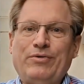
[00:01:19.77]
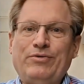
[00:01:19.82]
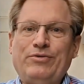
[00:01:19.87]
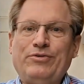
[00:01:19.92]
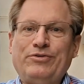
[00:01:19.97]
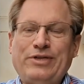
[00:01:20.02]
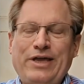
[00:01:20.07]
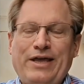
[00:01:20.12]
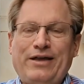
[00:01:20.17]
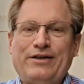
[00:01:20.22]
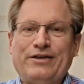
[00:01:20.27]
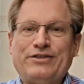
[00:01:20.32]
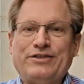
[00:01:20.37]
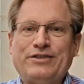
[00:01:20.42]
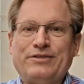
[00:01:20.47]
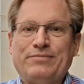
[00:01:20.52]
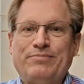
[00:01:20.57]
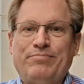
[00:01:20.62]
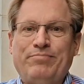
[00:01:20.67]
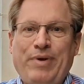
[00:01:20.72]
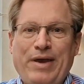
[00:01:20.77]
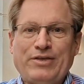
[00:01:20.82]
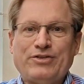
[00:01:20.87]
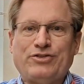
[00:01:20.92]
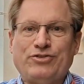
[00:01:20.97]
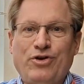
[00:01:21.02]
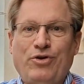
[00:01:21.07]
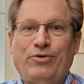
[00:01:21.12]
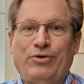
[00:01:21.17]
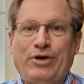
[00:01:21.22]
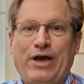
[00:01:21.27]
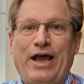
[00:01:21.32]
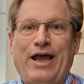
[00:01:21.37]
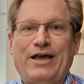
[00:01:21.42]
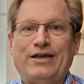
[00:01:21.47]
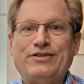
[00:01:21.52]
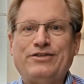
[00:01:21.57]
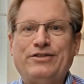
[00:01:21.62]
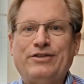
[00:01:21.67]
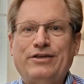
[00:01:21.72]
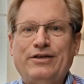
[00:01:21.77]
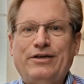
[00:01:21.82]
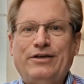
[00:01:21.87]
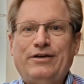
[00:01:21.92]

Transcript: Nutanix is best known as